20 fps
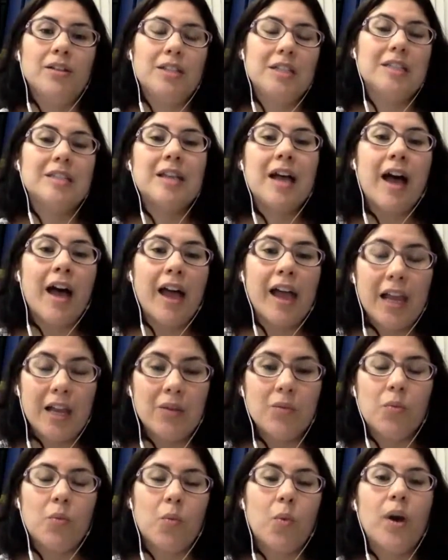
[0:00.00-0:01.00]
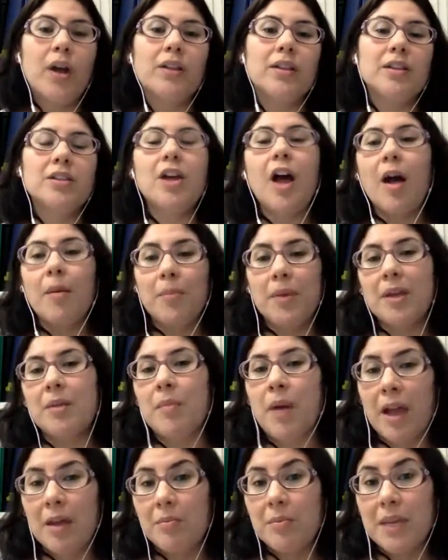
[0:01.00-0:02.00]
decide what the topic
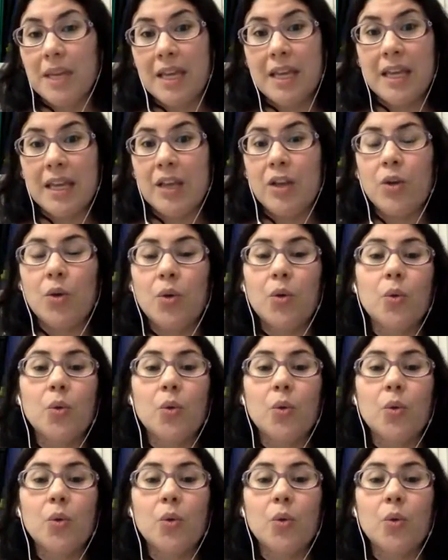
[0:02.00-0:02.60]
might be,